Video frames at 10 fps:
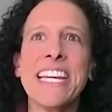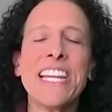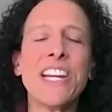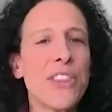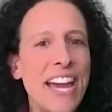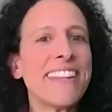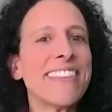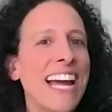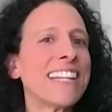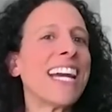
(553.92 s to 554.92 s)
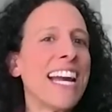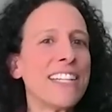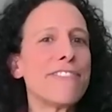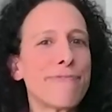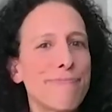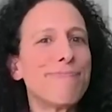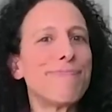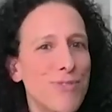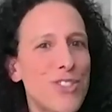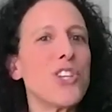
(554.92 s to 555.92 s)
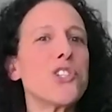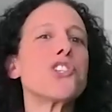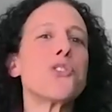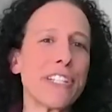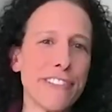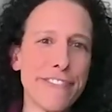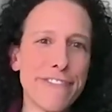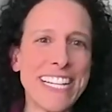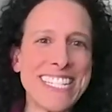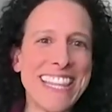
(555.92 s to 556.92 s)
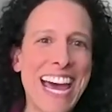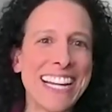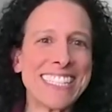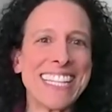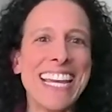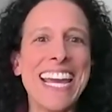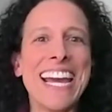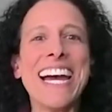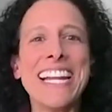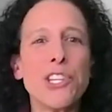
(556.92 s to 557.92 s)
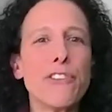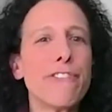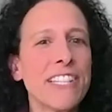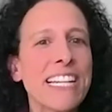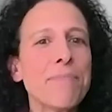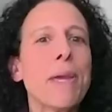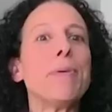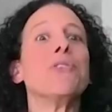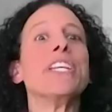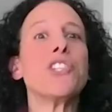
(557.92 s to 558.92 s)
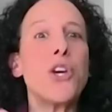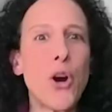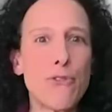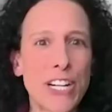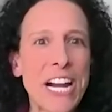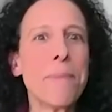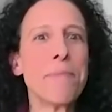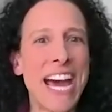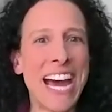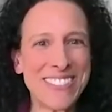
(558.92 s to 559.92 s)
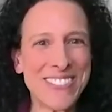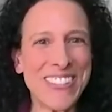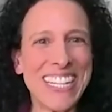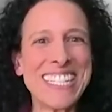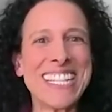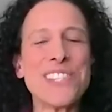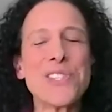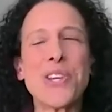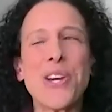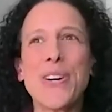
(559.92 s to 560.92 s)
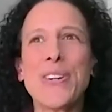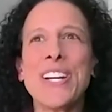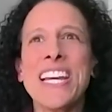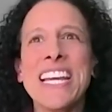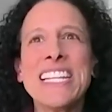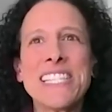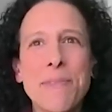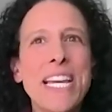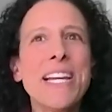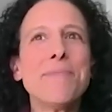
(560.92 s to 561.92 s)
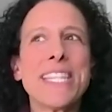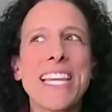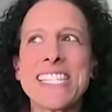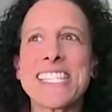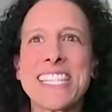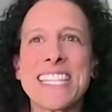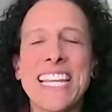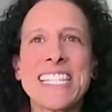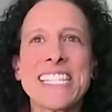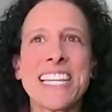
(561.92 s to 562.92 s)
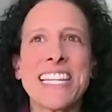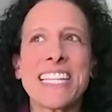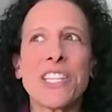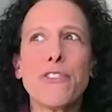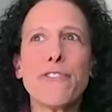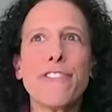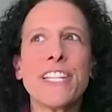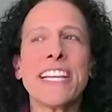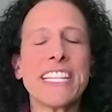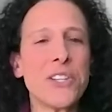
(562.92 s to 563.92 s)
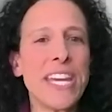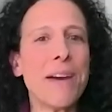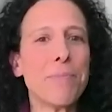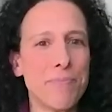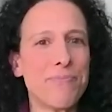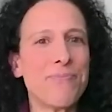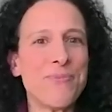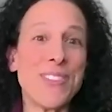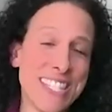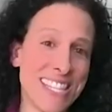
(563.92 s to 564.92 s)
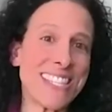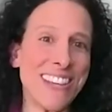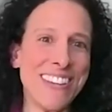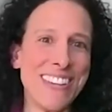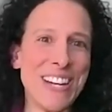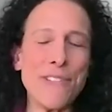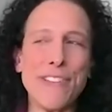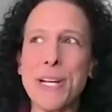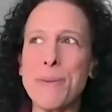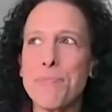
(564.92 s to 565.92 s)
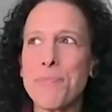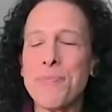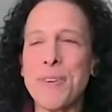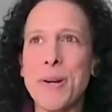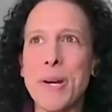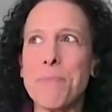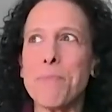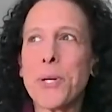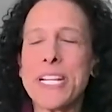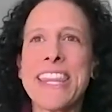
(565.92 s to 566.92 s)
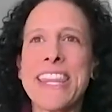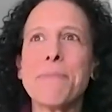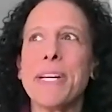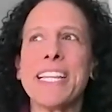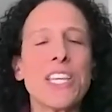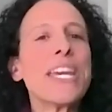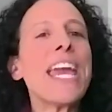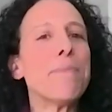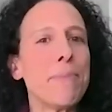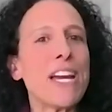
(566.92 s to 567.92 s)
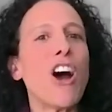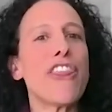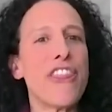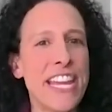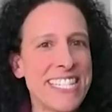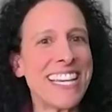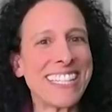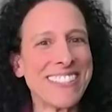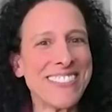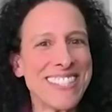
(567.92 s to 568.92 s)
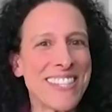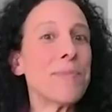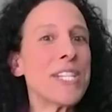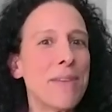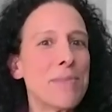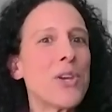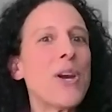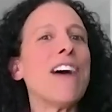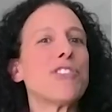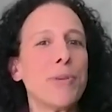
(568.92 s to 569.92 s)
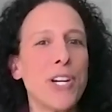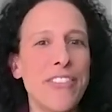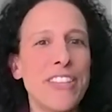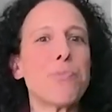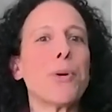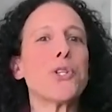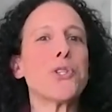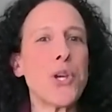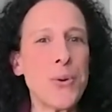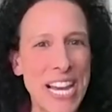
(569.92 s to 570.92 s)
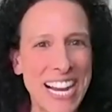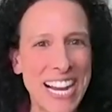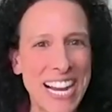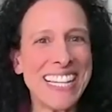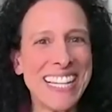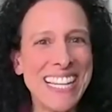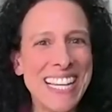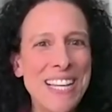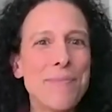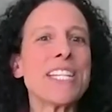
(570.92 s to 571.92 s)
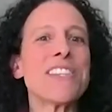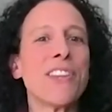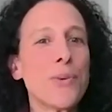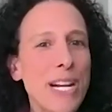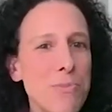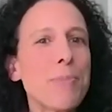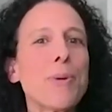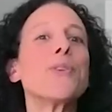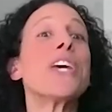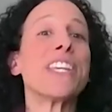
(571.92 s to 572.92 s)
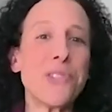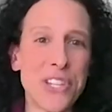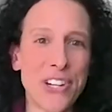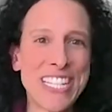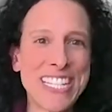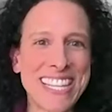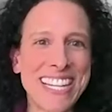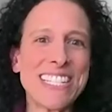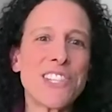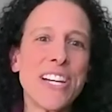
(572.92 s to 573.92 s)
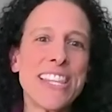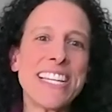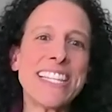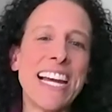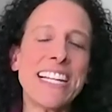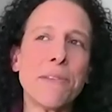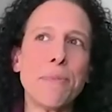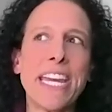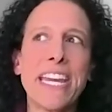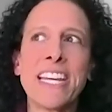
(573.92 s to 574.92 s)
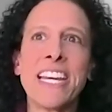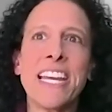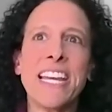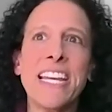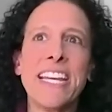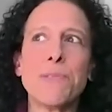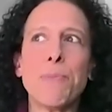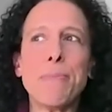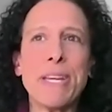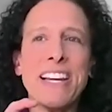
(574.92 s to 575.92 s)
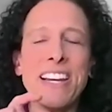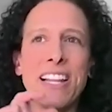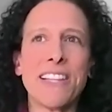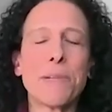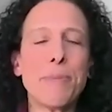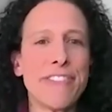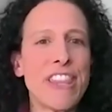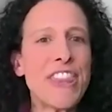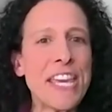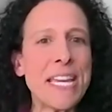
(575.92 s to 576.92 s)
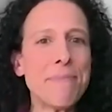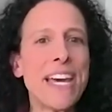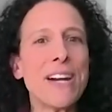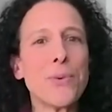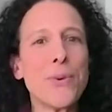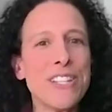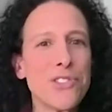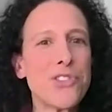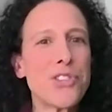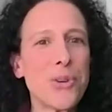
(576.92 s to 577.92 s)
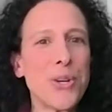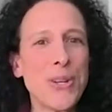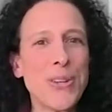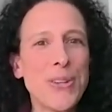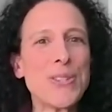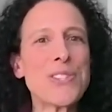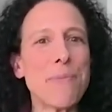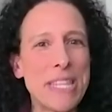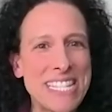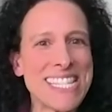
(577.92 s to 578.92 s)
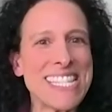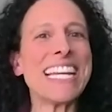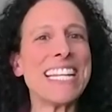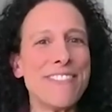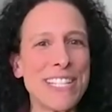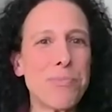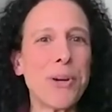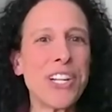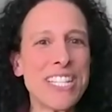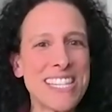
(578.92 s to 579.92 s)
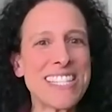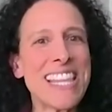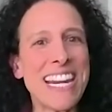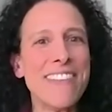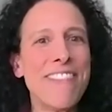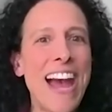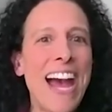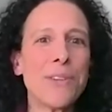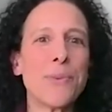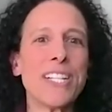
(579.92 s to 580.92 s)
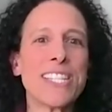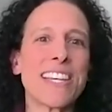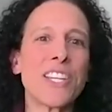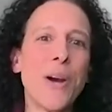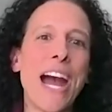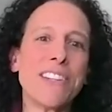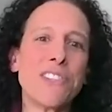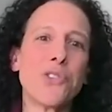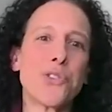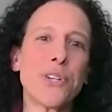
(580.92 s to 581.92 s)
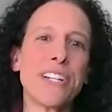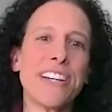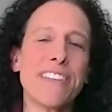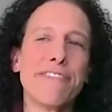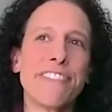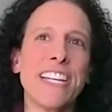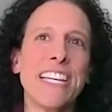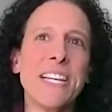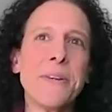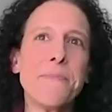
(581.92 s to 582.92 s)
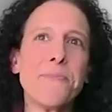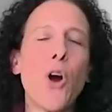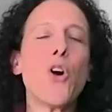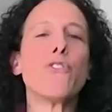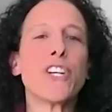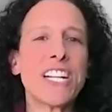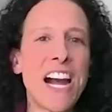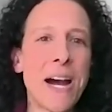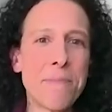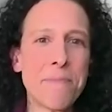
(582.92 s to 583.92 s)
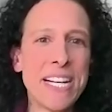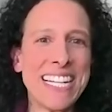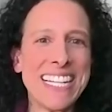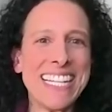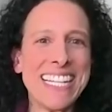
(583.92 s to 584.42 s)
you know that that kind of there's a trickle effect to that and you feel like maybe you need to overcome that right and so sometimes that's that's like you feel like you can't this is uh, you know a very uh, important thing but like you can't be authentic sometimes you have to put on this persona because otherwise people won't take you seriously. And so I think that to me is maybe a, a, little bit of a theme that runs through some of these negative experiences that I've had where it's like you have to sort of overcome